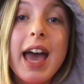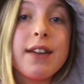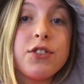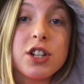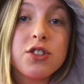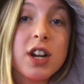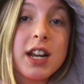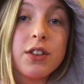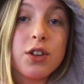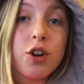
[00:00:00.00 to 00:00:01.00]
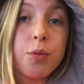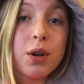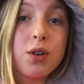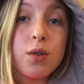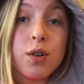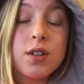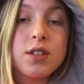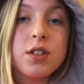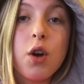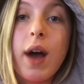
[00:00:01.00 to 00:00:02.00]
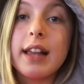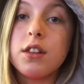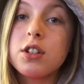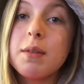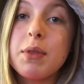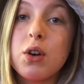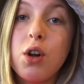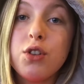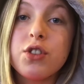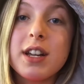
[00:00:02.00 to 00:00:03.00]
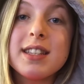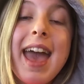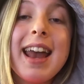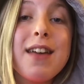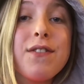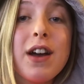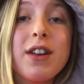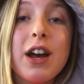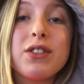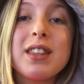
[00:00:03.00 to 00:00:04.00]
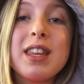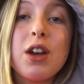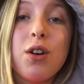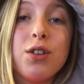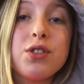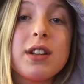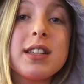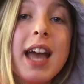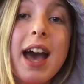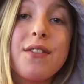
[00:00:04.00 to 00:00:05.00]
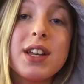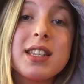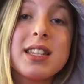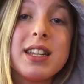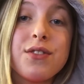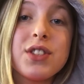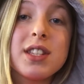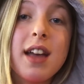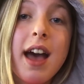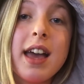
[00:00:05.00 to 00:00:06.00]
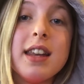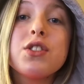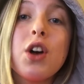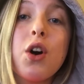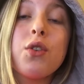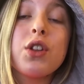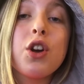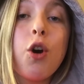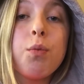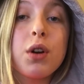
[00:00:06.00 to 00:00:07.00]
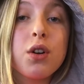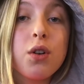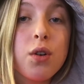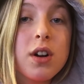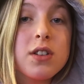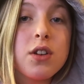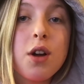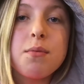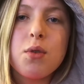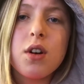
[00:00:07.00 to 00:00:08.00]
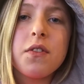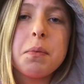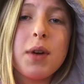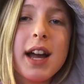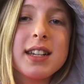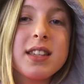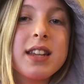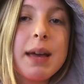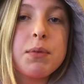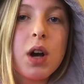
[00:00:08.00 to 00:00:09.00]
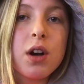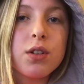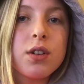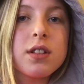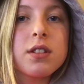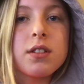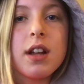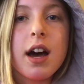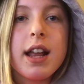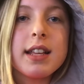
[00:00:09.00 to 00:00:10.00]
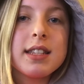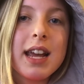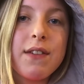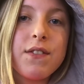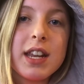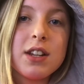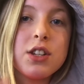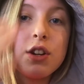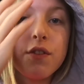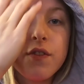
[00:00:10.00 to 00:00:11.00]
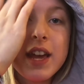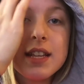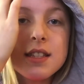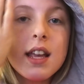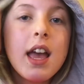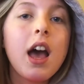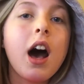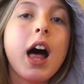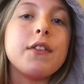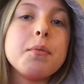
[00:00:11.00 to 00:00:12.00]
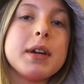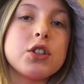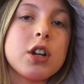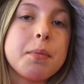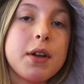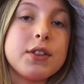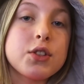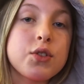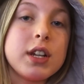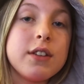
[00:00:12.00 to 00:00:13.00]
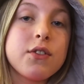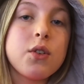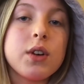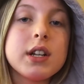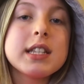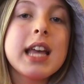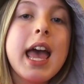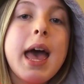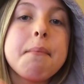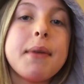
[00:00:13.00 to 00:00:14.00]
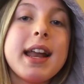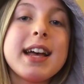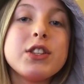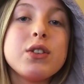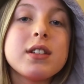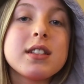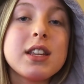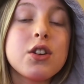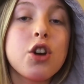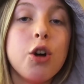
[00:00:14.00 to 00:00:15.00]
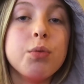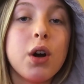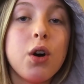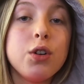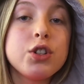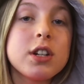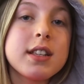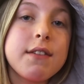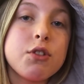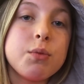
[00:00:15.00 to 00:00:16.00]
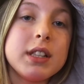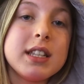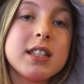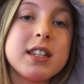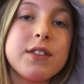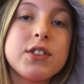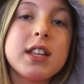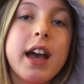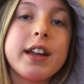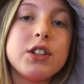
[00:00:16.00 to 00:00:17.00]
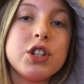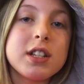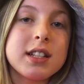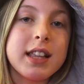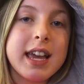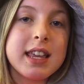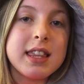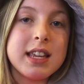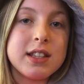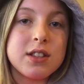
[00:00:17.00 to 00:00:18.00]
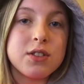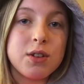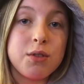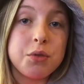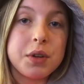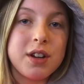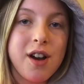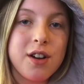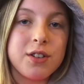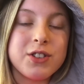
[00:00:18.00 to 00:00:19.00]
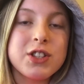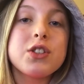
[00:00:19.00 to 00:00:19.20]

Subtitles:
I have just tried out the Cobra Cores, so I looked up the Ultras, and I found out that the Ultras have a stiff side. So the Cobra Cores are more of a practice type goggle because they're not as tight fitting to your face. I'll have a picture up on the screen, of course. But as you can see, the Cobra Ultras have the really stiff side, just like these Zone 3 goggles.